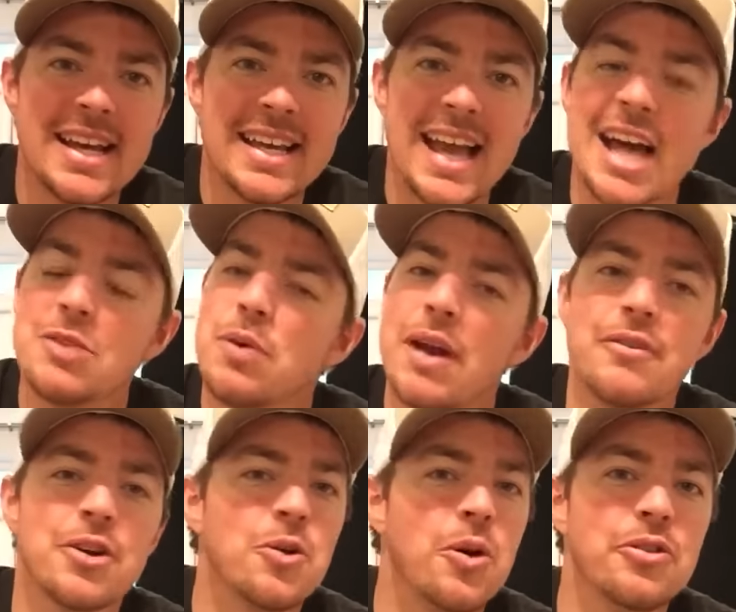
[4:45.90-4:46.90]
Guys,
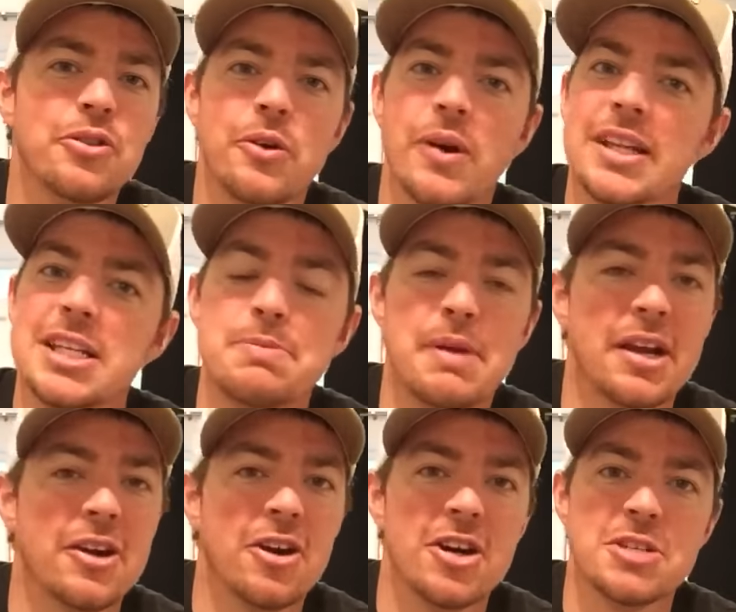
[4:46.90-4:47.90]
whatever you're going through, let this be an
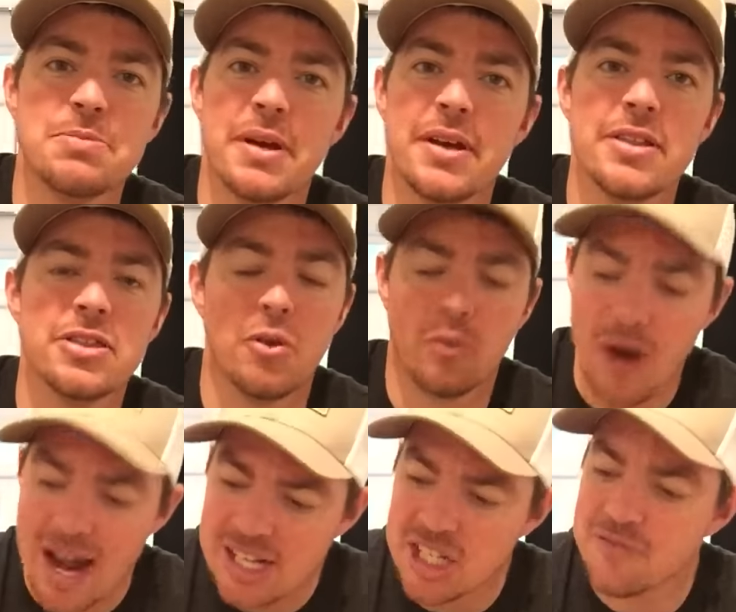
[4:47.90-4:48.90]
encouragement. The
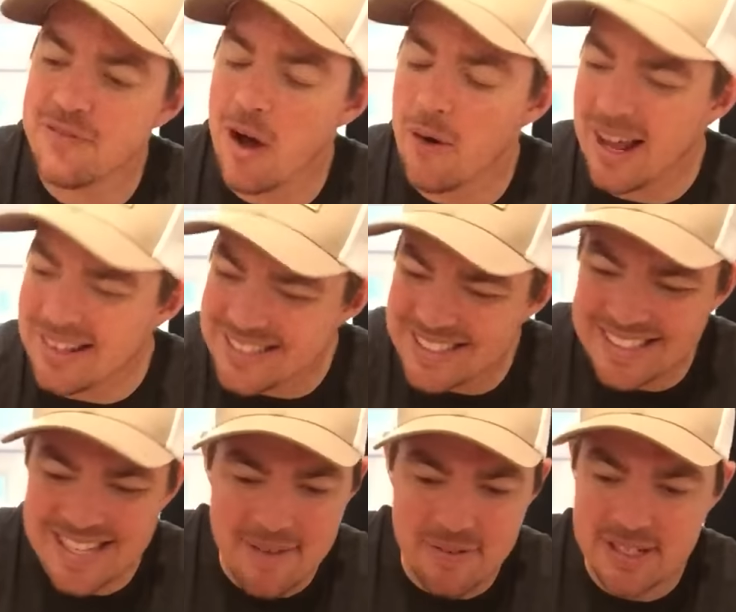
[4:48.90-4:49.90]
righteous fall down
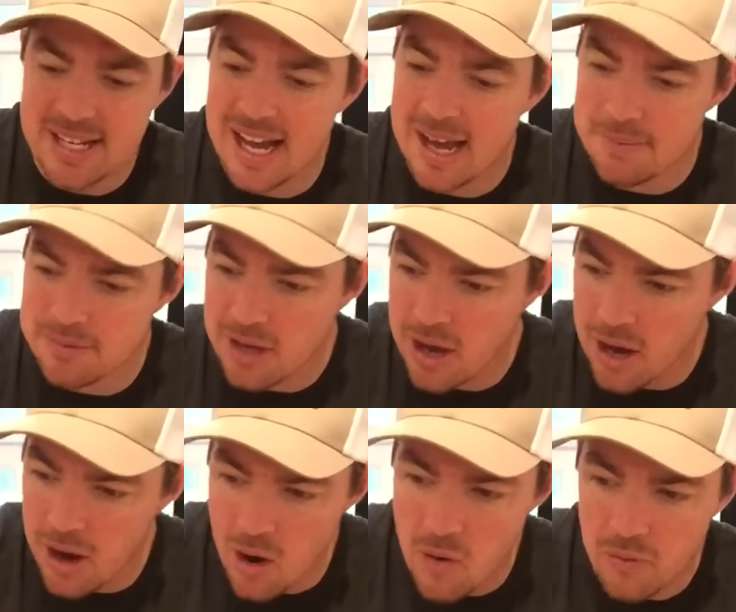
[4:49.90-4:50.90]
seven times,
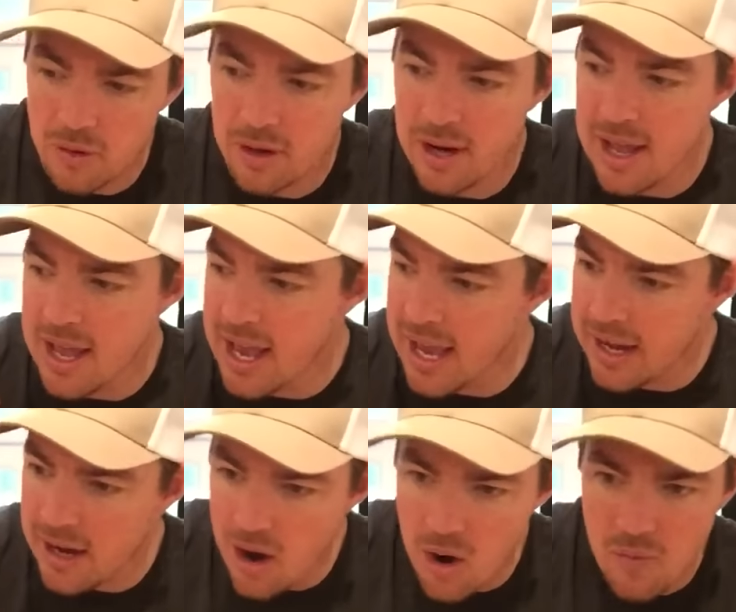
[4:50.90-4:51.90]
over
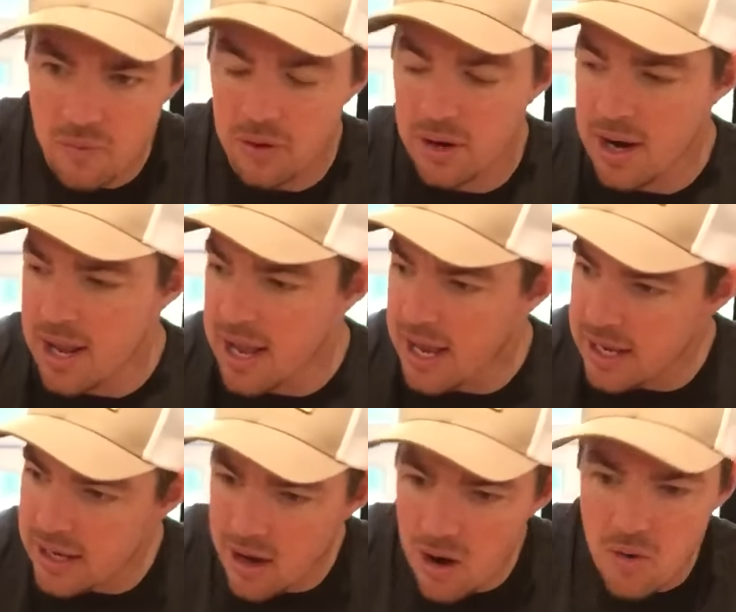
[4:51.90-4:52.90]
and over
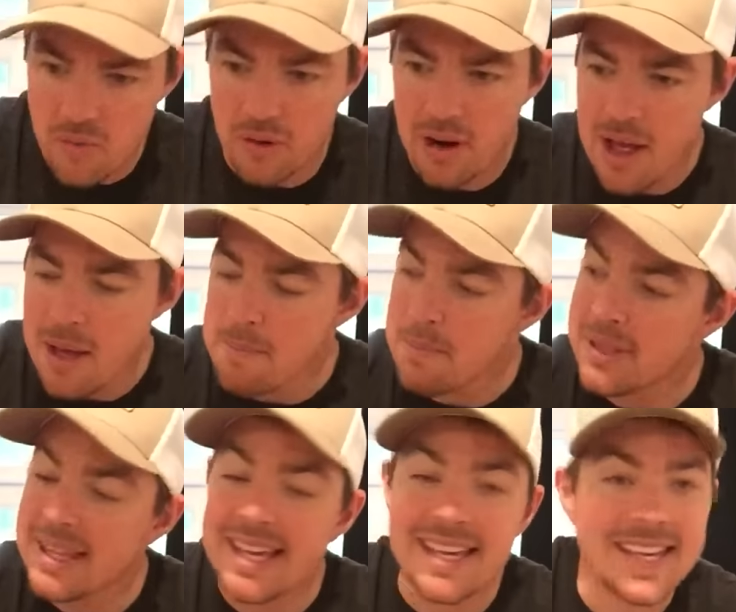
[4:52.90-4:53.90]
and over,
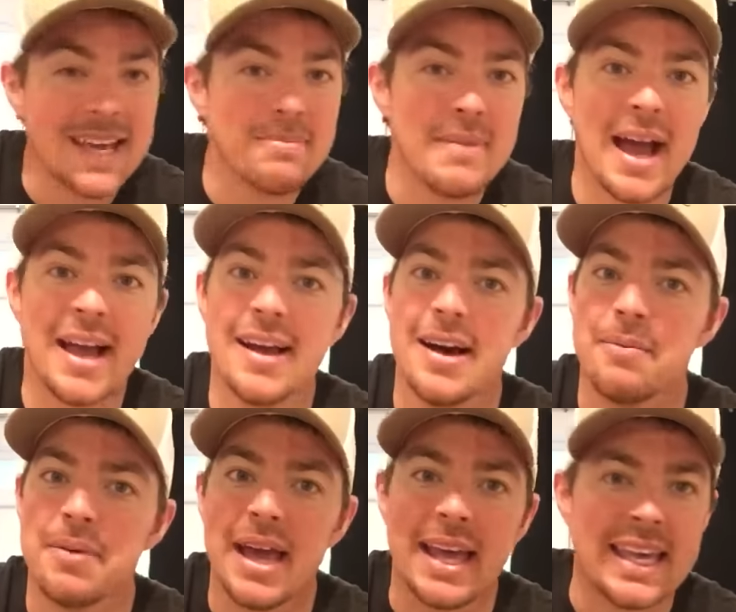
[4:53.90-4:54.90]
but they get back
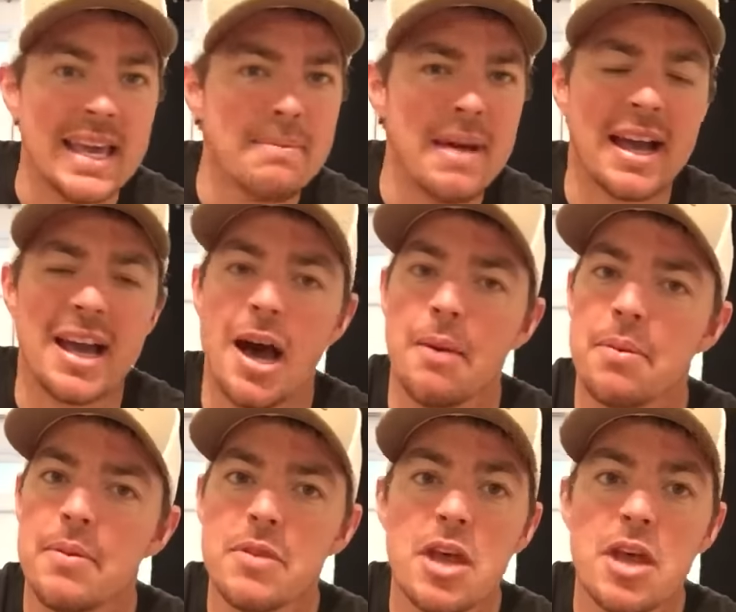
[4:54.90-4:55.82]
up and get back up.